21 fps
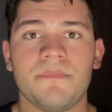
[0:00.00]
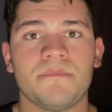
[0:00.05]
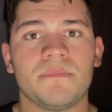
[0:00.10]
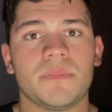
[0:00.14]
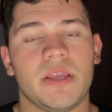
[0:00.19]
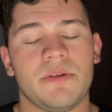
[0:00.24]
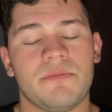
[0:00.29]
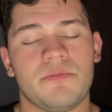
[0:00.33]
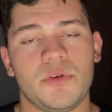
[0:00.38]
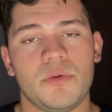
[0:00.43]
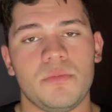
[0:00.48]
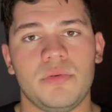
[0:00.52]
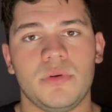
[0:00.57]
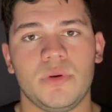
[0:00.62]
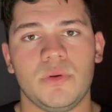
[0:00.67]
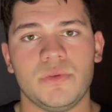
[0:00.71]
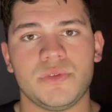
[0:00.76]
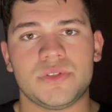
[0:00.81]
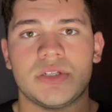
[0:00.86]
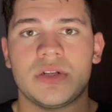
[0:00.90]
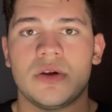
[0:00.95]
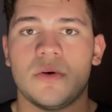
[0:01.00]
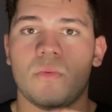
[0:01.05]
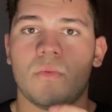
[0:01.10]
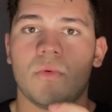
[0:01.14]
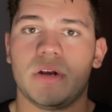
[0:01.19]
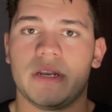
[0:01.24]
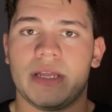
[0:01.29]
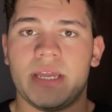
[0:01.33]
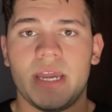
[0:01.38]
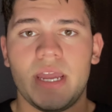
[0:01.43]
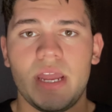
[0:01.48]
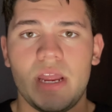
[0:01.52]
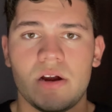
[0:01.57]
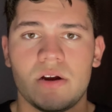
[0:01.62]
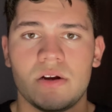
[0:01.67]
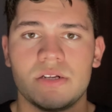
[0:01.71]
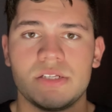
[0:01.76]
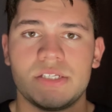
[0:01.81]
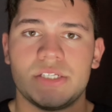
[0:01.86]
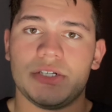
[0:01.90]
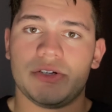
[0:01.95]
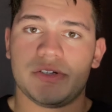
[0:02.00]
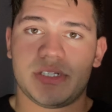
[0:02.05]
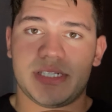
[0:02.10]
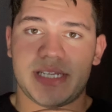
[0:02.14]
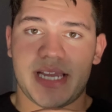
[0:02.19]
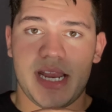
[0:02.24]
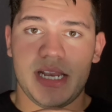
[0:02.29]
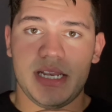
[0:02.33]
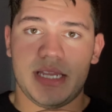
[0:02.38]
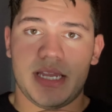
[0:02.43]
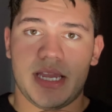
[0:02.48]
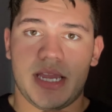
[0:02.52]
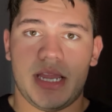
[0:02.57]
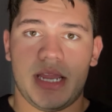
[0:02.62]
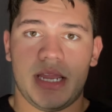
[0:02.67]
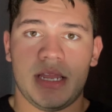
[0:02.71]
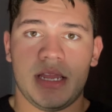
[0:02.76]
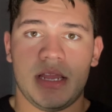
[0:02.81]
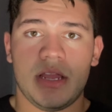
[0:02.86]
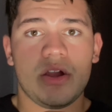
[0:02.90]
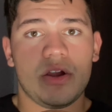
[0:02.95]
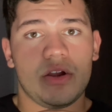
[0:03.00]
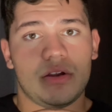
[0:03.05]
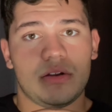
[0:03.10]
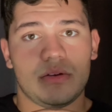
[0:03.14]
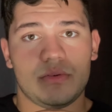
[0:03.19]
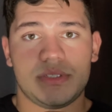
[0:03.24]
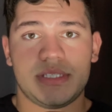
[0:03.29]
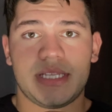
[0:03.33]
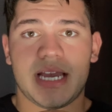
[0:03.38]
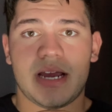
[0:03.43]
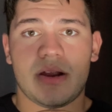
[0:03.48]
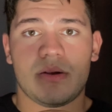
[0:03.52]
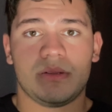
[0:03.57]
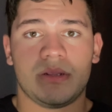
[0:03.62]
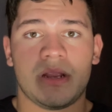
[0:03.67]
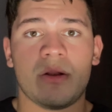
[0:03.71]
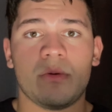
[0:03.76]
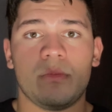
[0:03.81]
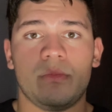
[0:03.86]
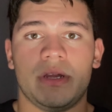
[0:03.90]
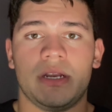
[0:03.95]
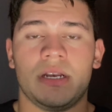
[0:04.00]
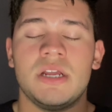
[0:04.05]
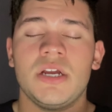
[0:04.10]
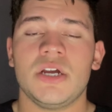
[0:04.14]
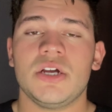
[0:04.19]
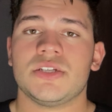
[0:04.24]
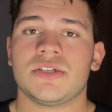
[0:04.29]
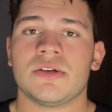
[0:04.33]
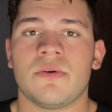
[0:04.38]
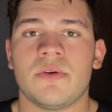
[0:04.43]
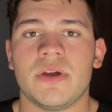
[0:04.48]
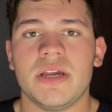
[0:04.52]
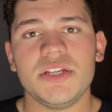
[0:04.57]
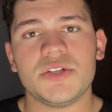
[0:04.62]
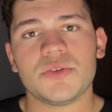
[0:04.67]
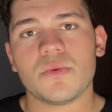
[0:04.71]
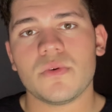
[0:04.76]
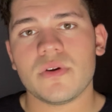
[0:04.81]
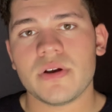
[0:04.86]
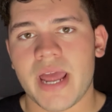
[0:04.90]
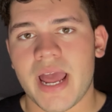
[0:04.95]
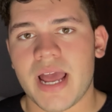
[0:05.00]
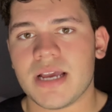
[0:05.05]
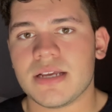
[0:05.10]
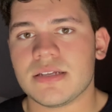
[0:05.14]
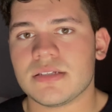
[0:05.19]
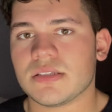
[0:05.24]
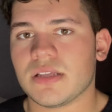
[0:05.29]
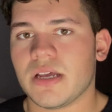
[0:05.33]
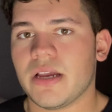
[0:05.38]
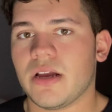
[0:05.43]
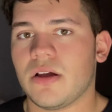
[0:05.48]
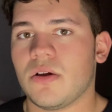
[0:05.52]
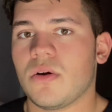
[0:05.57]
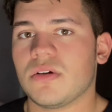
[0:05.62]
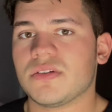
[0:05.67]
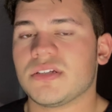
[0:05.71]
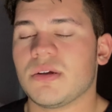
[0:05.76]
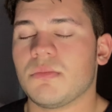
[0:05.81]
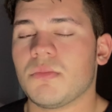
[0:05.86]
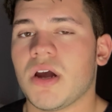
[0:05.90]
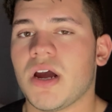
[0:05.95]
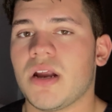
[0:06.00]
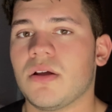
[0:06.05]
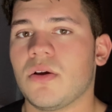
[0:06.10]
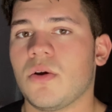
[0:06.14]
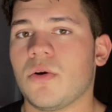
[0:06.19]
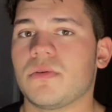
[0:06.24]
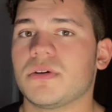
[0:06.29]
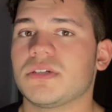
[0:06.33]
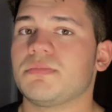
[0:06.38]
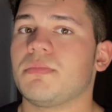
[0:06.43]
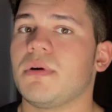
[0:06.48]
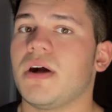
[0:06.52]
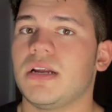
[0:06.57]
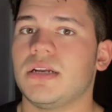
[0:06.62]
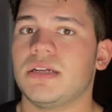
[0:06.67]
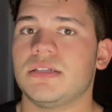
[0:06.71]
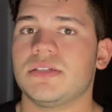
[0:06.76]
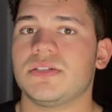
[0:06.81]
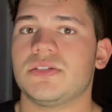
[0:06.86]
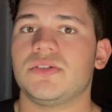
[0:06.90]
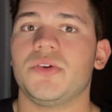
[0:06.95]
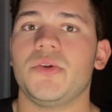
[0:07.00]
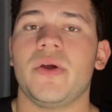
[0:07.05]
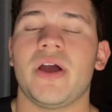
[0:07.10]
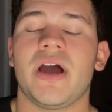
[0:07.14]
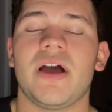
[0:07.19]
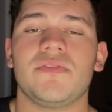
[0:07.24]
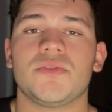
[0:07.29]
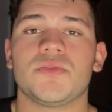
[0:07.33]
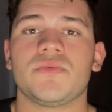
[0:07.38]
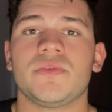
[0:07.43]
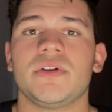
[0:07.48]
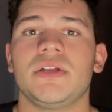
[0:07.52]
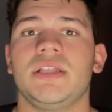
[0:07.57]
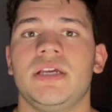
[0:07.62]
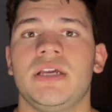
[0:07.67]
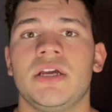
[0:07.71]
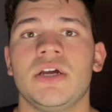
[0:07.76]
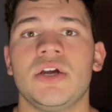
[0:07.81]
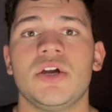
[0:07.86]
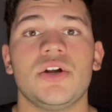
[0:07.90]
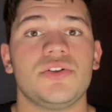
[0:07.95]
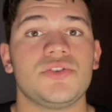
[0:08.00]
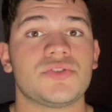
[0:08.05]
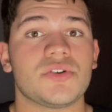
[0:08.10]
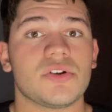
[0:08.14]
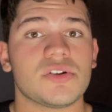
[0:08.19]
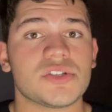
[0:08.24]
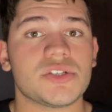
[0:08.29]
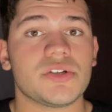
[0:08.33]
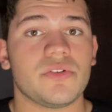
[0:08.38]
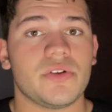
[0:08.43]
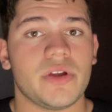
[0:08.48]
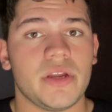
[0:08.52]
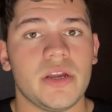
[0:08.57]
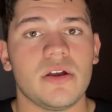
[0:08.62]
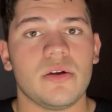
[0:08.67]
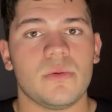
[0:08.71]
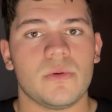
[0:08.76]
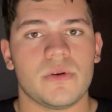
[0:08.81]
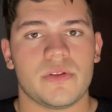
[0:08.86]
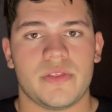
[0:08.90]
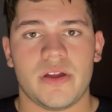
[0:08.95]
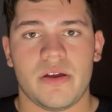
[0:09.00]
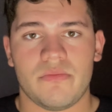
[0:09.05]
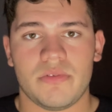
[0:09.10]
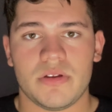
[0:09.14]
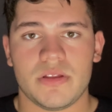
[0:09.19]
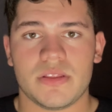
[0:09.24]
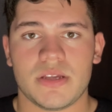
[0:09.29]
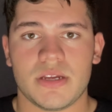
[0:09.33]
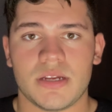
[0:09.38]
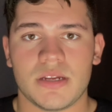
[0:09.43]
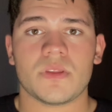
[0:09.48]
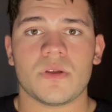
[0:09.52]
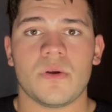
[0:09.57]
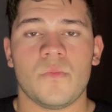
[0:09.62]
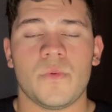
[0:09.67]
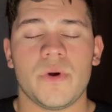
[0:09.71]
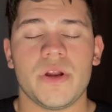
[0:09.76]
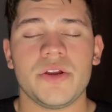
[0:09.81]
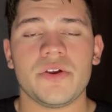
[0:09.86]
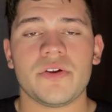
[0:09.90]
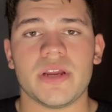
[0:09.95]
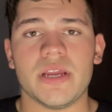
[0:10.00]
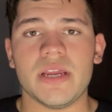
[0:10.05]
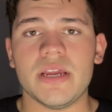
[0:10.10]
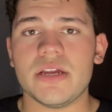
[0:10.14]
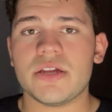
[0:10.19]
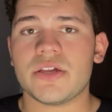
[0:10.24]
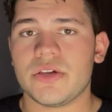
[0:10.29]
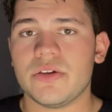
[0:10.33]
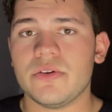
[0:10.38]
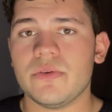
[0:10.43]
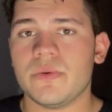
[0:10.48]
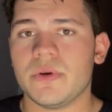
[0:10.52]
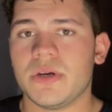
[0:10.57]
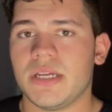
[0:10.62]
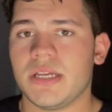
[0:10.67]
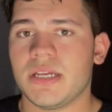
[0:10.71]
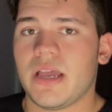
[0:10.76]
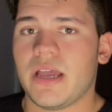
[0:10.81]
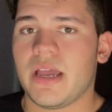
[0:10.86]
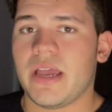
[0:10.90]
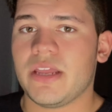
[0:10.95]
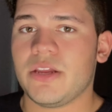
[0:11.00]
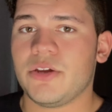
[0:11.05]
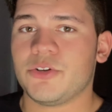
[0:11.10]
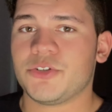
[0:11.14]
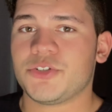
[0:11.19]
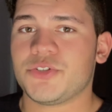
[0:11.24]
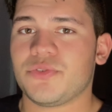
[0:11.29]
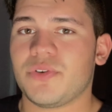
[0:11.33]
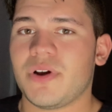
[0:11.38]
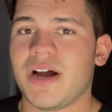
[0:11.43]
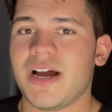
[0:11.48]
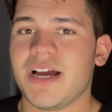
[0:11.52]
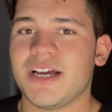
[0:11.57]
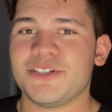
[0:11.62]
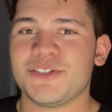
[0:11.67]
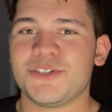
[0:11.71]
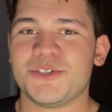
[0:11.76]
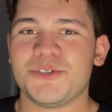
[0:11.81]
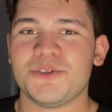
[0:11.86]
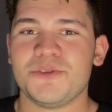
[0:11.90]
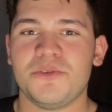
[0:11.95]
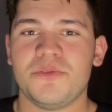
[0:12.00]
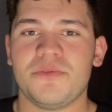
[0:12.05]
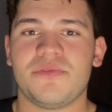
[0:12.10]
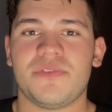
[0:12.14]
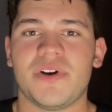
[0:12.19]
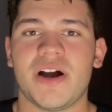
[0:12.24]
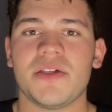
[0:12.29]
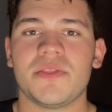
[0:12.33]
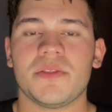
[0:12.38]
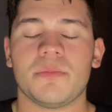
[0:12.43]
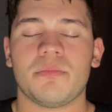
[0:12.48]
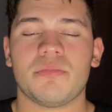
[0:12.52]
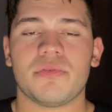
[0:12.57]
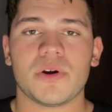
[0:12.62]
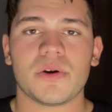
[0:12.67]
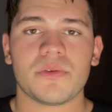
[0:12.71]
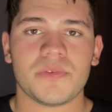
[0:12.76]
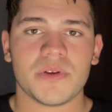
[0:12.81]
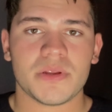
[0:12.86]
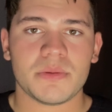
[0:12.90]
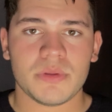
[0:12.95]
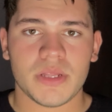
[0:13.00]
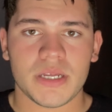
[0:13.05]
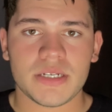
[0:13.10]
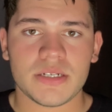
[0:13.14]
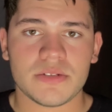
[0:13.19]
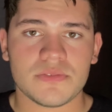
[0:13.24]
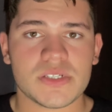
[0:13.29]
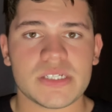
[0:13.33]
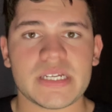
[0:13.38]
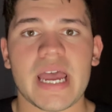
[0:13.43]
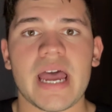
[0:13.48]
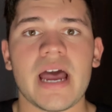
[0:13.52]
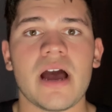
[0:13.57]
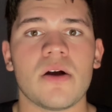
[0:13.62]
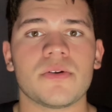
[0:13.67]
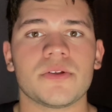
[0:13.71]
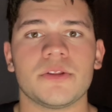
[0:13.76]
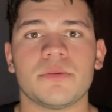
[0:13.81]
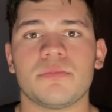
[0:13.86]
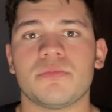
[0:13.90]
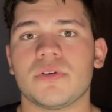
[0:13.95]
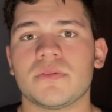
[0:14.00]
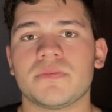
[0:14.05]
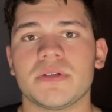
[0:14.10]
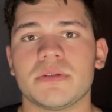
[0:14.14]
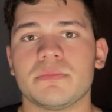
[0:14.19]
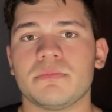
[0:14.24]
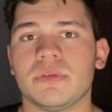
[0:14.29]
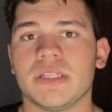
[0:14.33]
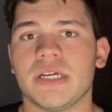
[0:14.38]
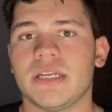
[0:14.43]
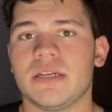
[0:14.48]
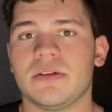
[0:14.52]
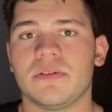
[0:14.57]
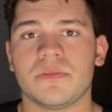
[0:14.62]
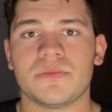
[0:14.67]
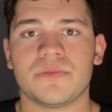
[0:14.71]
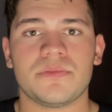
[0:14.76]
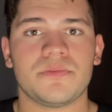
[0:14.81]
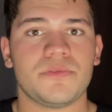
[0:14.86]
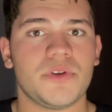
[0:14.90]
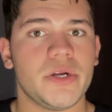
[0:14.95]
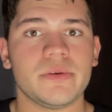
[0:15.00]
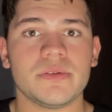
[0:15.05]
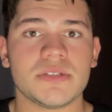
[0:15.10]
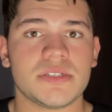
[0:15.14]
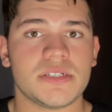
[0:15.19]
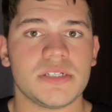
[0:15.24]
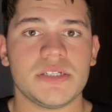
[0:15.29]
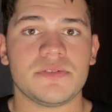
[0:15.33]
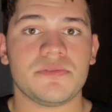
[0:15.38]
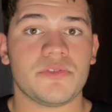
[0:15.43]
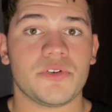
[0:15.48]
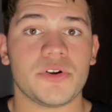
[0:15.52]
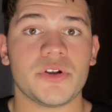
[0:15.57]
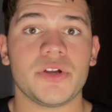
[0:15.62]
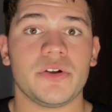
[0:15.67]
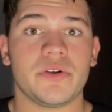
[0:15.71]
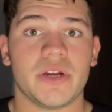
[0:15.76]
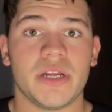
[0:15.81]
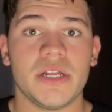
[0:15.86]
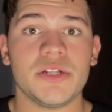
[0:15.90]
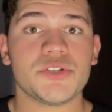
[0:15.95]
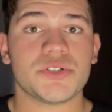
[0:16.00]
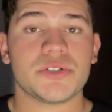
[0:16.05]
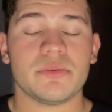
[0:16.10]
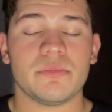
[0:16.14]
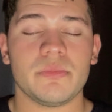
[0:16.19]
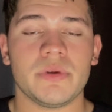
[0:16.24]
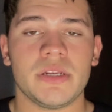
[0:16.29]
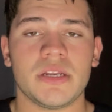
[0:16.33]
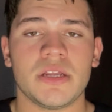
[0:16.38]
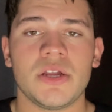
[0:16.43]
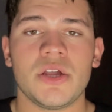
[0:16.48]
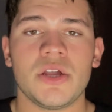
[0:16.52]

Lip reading: If you boost 1K hertz, your 10K goes down a little bit. So each one has like some kind of correspondence. So you have to really trust your ear with everything. When you're EQing and you're trying to find the perfect blend of sound and the perfect blend of frequencies for your instrument,